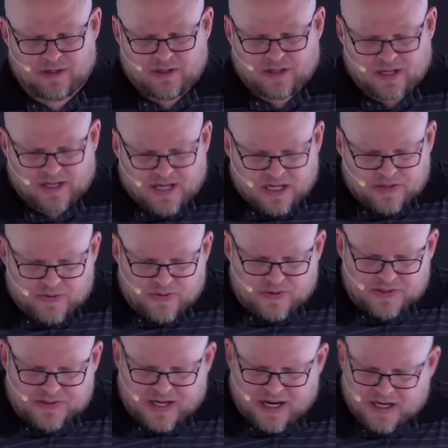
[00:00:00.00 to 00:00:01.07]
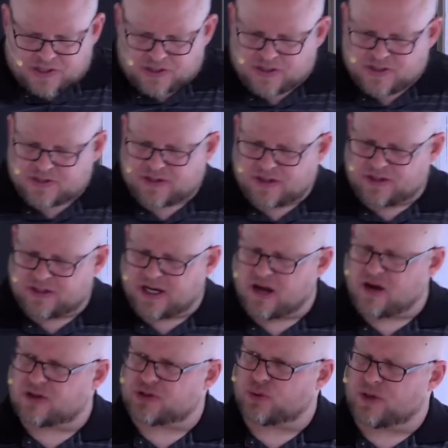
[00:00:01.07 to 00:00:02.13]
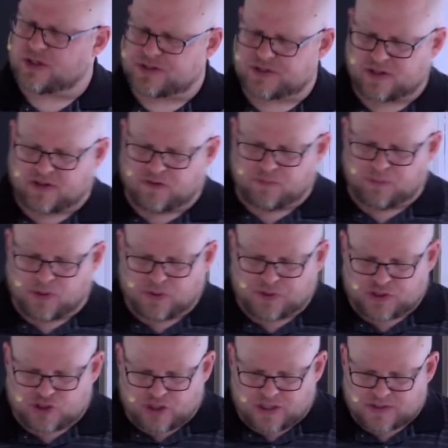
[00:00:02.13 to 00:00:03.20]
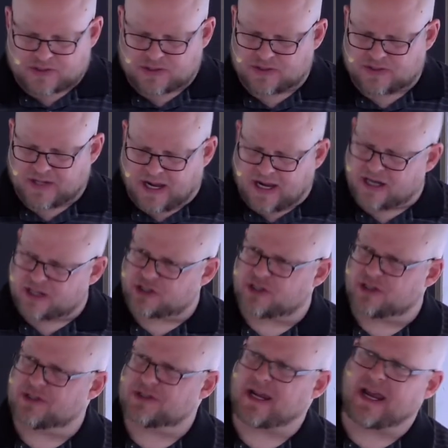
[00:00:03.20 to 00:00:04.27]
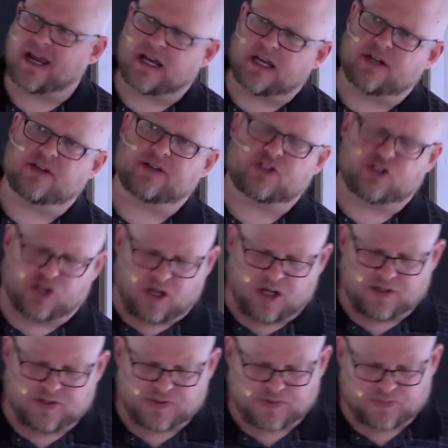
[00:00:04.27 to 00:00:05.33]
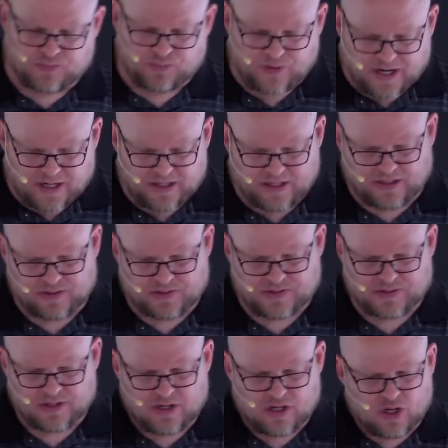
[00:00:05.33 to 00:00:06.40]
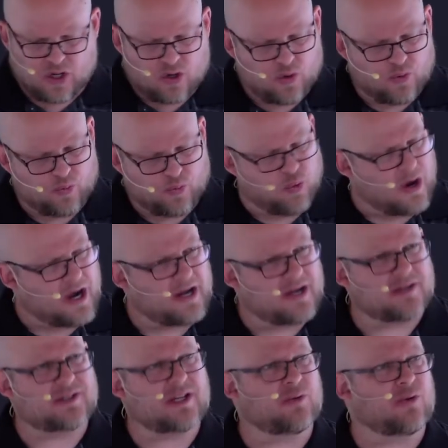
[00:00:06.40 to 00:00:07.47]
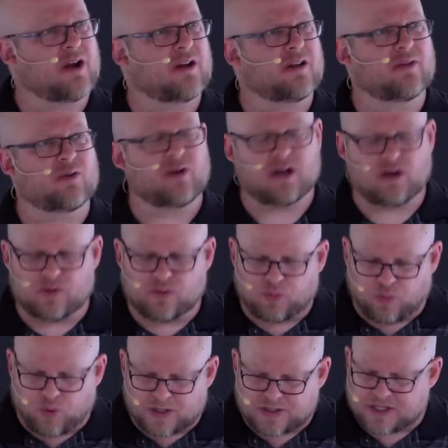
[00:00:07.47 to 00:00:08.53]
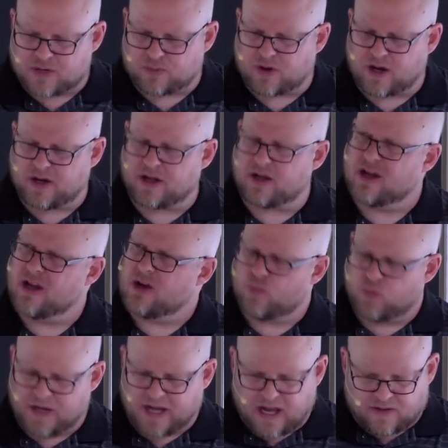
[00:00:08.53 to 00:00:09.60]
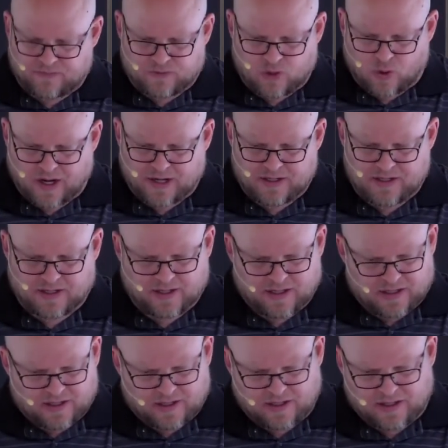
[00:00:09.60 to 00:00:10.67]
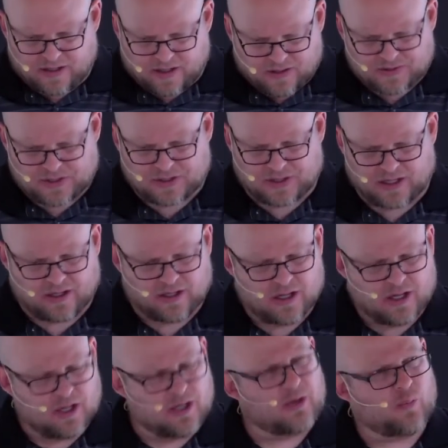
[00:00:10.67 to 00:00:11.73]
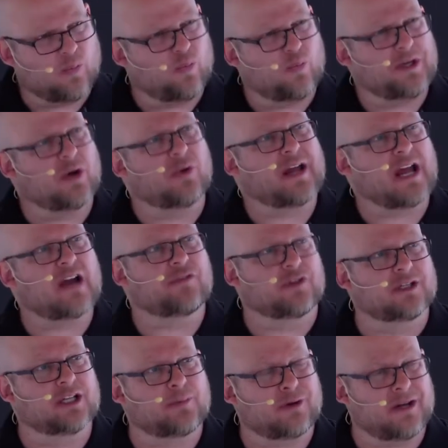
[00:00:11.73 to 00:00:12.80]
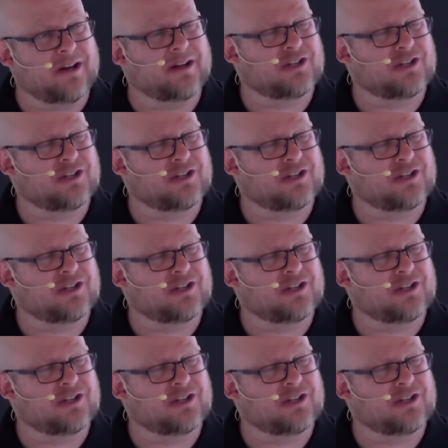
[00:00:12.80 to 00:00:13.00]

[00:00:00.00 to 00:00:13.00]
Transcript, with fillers: And again, this action is uncharacteristic of both Jesus' actions and John's writings. Why does he write on the ground? What's he writing? We have no idea. And, and here's the thing we don't have the liberty to